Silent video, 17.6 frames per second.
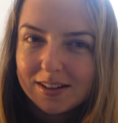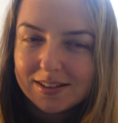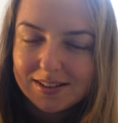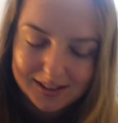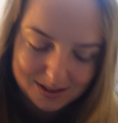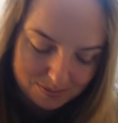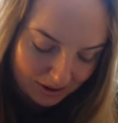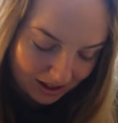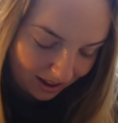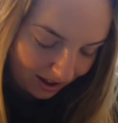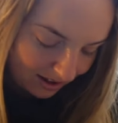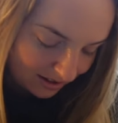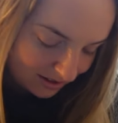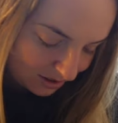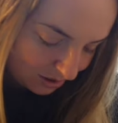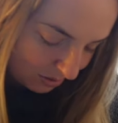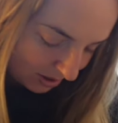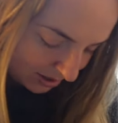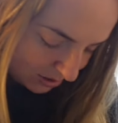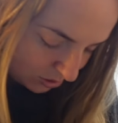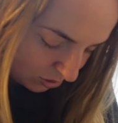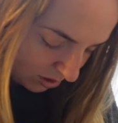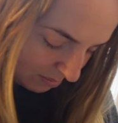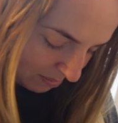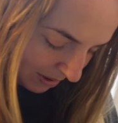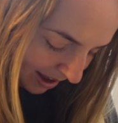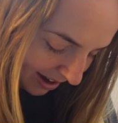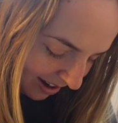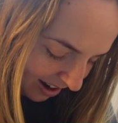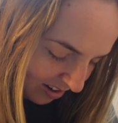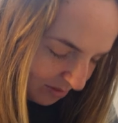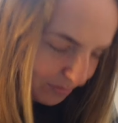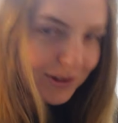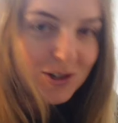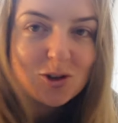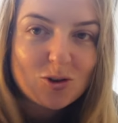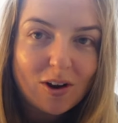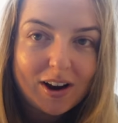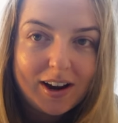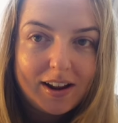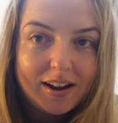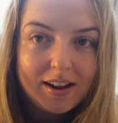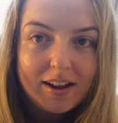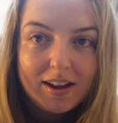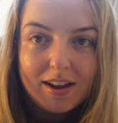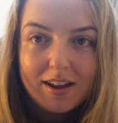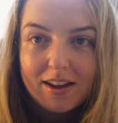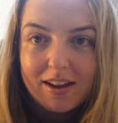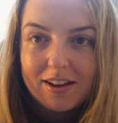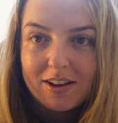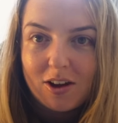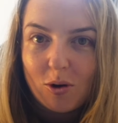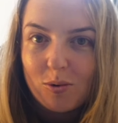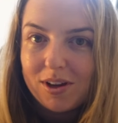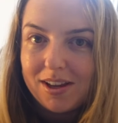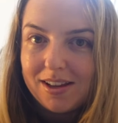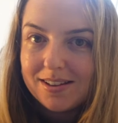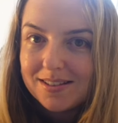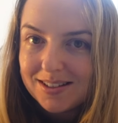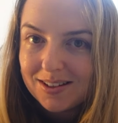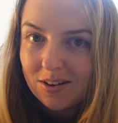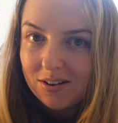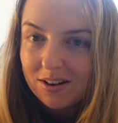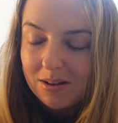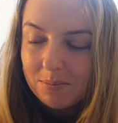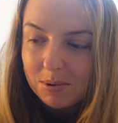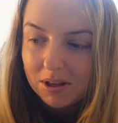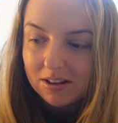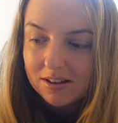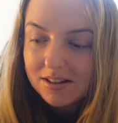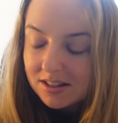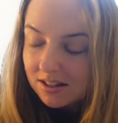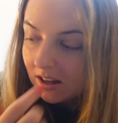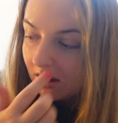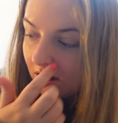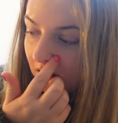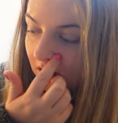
since my last US trip, and I've been trying to go easy on it because